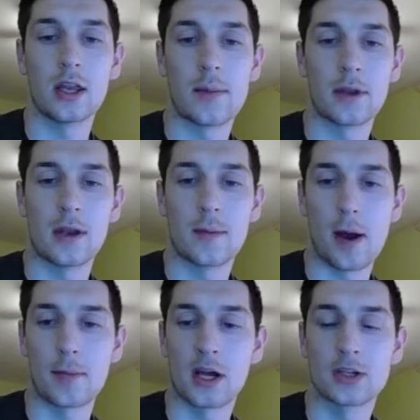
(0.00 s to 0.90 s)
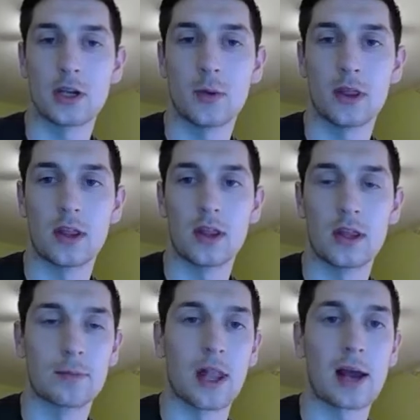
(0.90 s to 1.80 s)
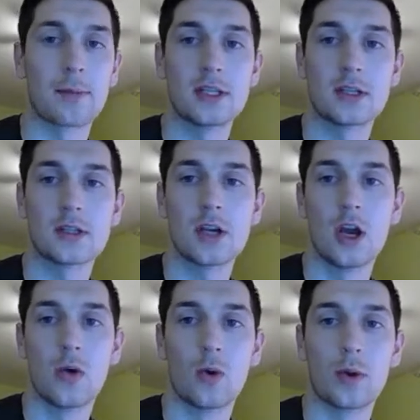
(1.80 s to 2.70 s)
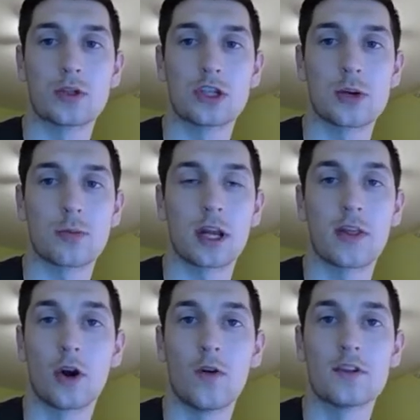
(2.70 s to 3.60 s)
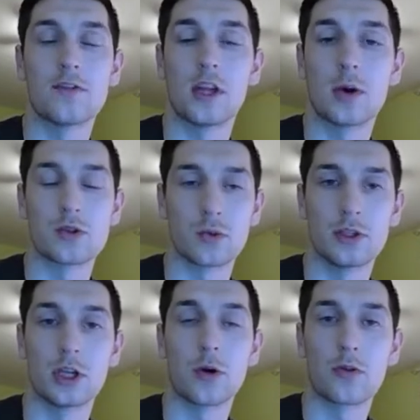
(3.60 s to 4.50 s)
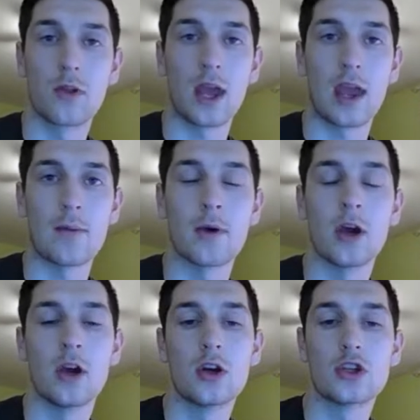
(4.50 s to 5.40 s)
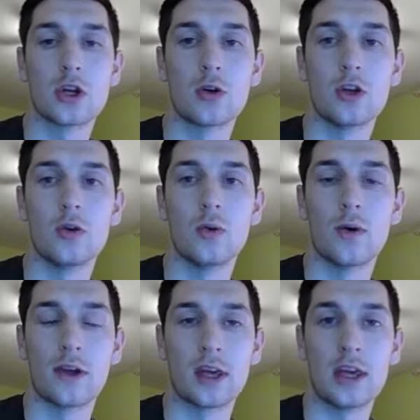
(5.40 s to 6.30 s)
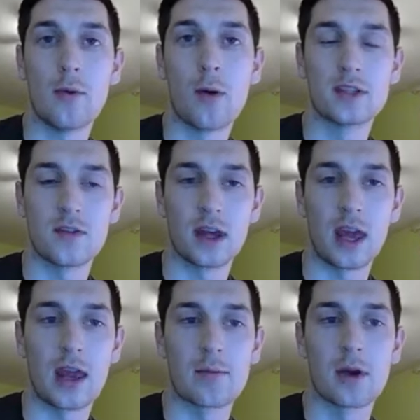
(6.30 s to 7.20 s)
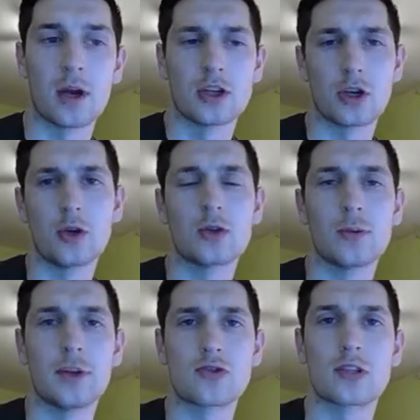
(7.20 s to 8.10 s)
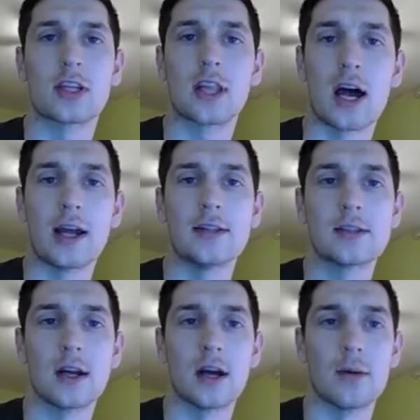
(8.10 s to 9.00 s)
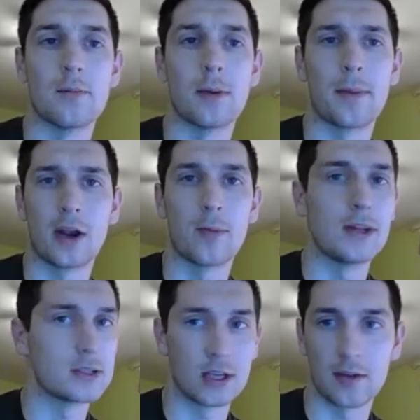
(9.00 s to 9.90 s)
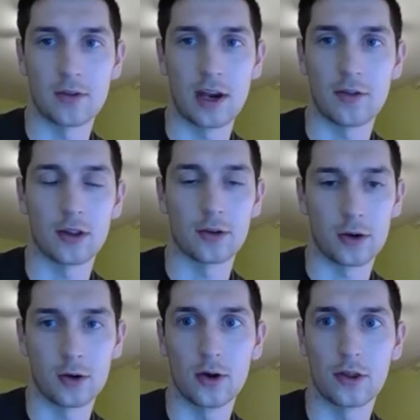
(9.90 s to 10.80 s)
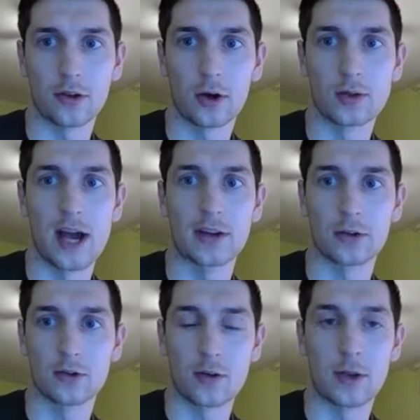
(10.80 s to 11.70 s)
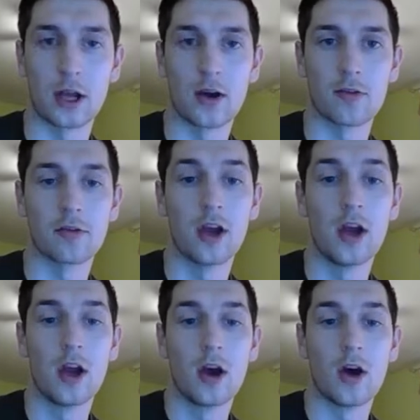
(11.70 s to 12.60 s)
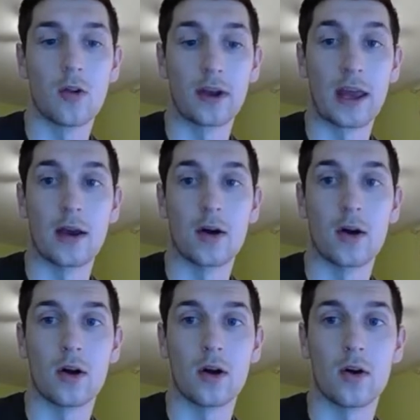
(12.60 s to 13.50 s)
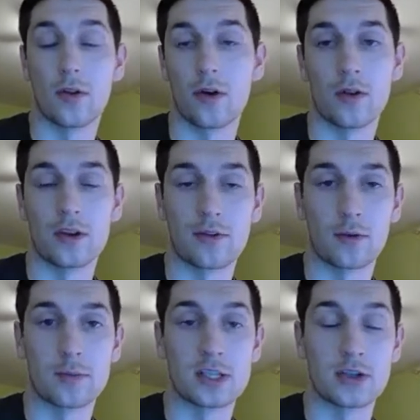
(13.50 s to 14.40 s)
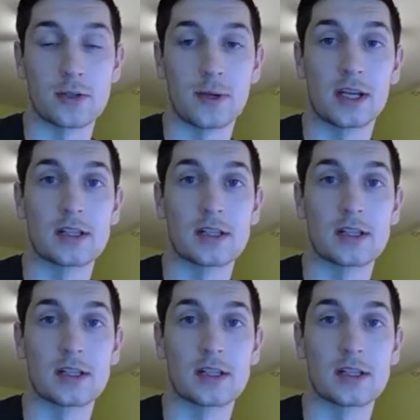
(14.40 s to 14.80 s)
Nepomniachtchi with the black pieces. We will just jump right in. The goal of this video is really to go through the game, show you the key moments of the game, show you some interesting lines, but by no means to give kind of a thorough tactical treatment of all the different positions, because